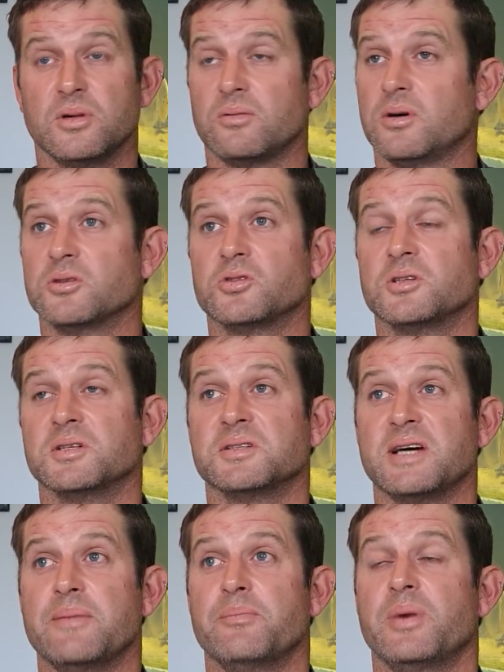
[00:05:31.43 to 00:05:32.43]

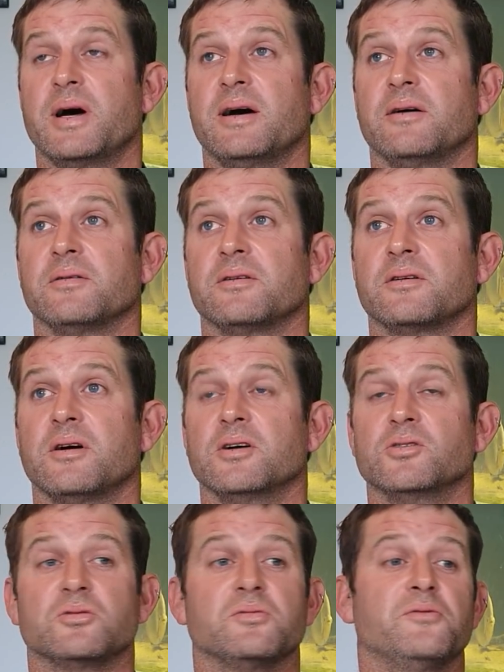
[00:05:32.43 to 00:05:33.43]
£110,
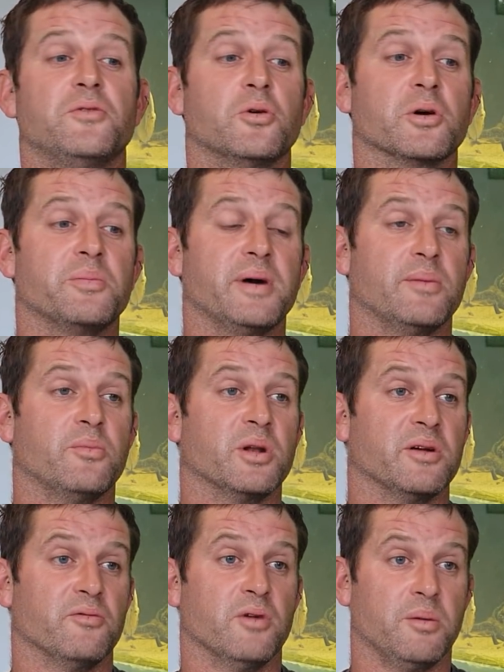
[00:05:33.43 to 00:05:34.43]
£140 on
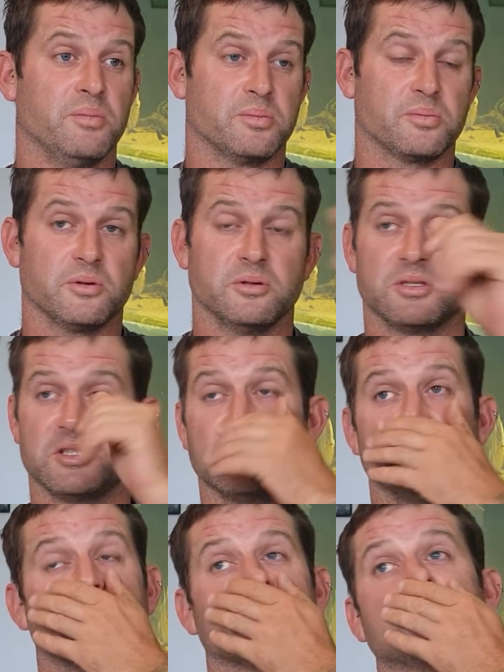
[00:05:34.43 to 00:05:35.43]
it. Rob Goodson
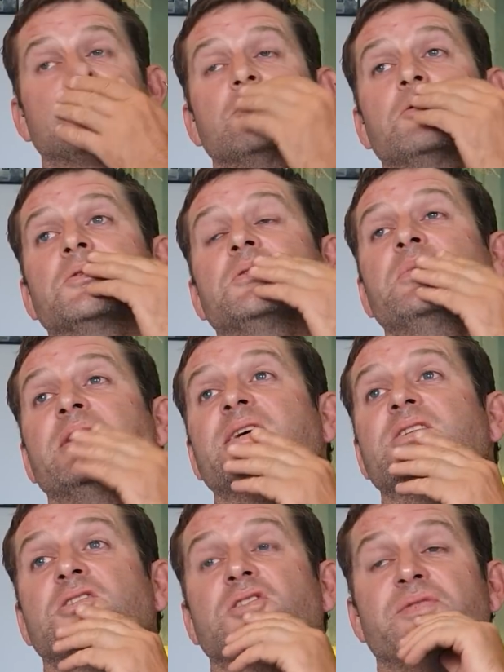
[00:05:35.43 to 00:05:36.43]
next door to me.
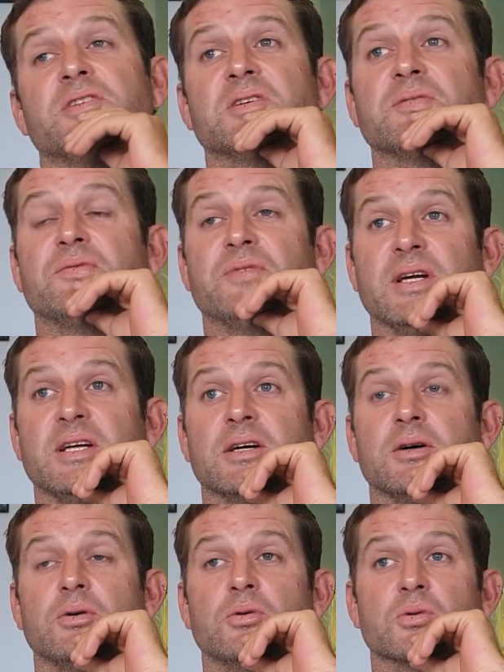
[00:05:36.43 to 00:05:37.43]
He's just fished a feeder
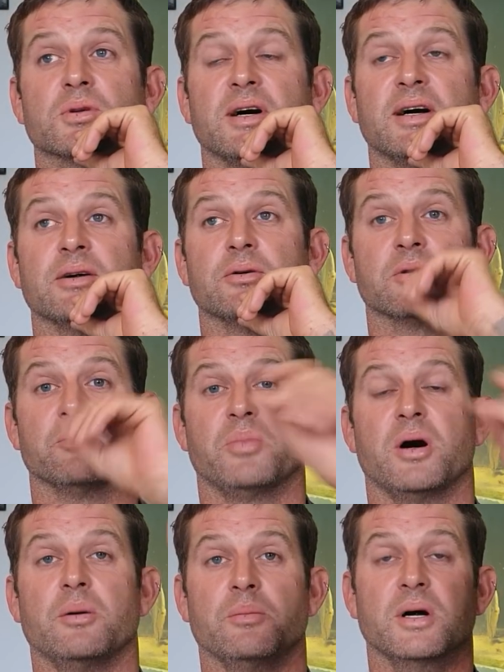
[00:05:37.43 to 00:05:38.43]
all day, or the
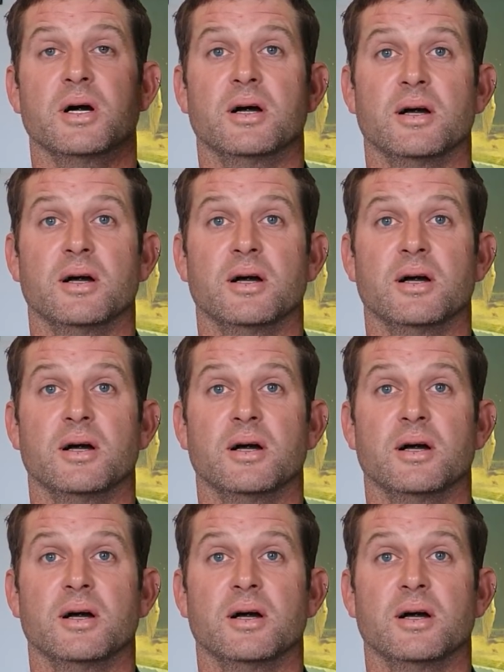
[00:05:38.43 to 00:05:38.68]
bomb.